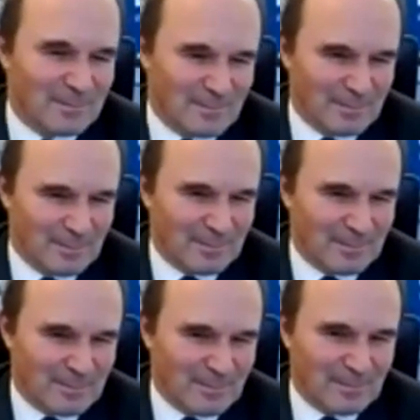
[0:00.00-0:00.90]

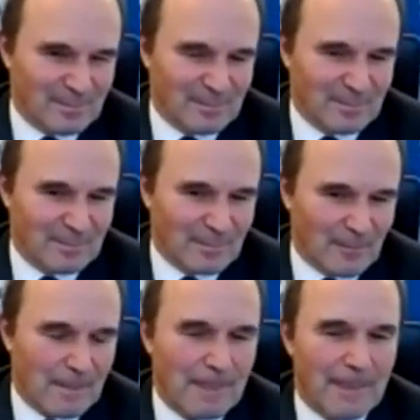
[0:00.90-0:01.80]

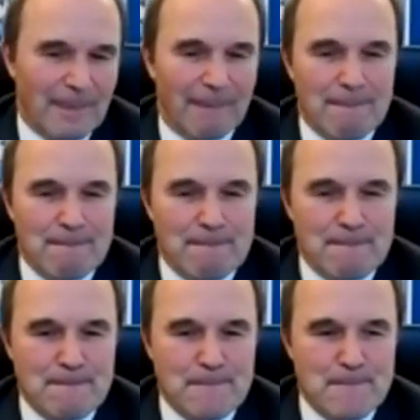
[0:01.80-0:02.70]

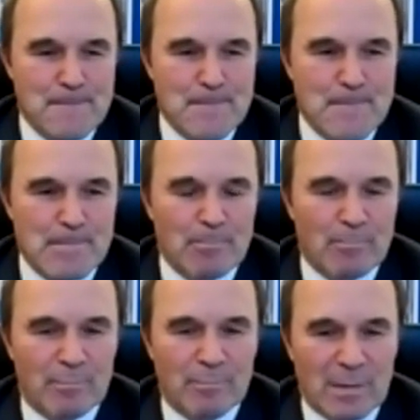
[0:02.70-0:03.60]

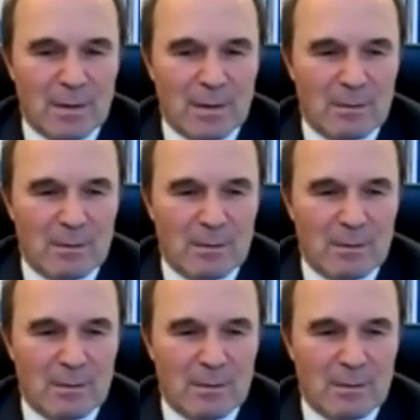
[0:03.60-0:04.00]
[no speech]